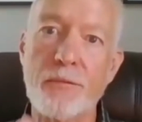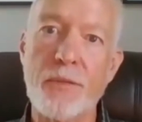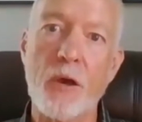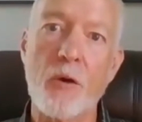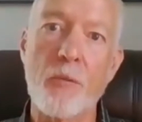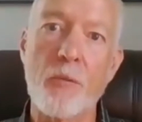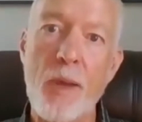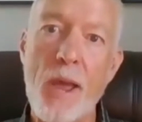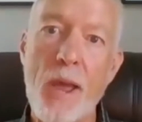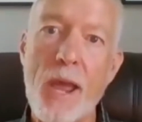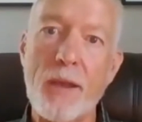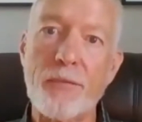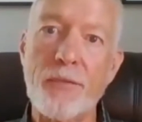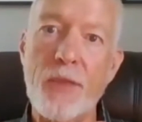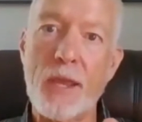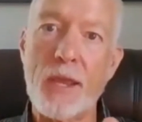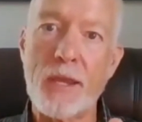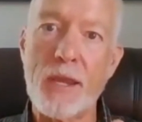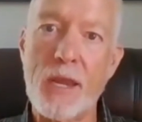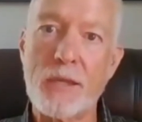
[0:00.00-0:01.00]
they'll back
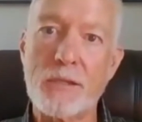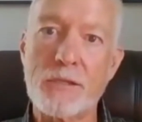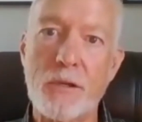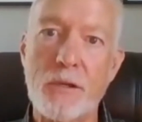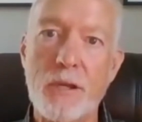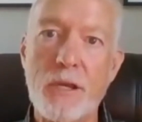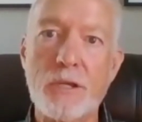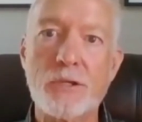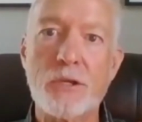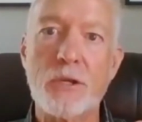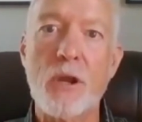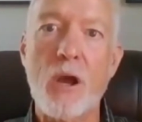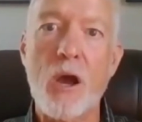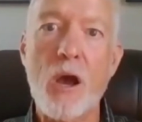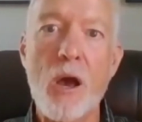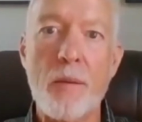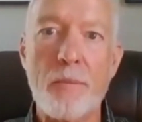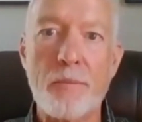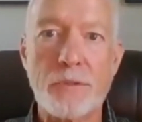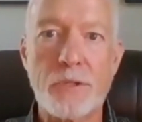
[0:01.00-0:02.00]
that cancellation
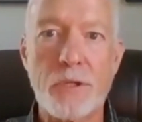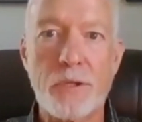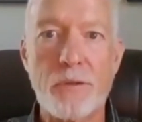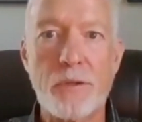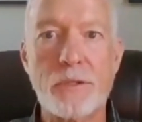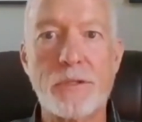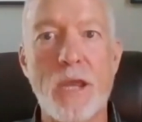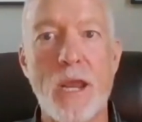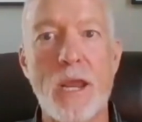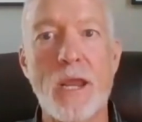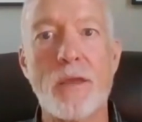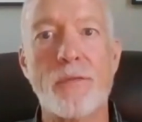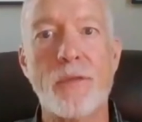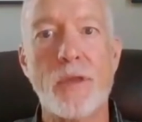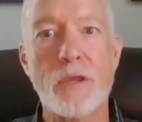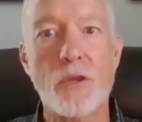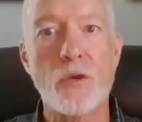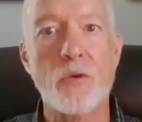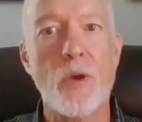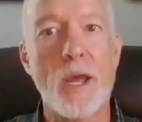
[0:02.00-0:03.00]
up to the day
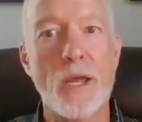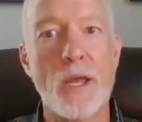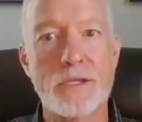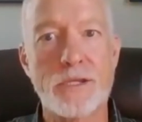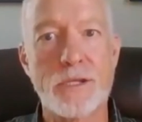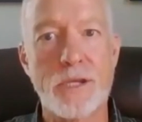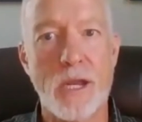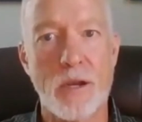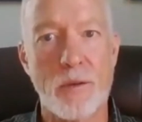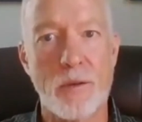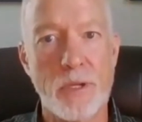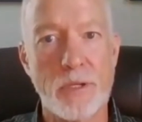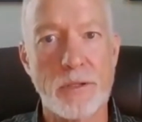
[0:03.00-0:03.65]
that you had settlement.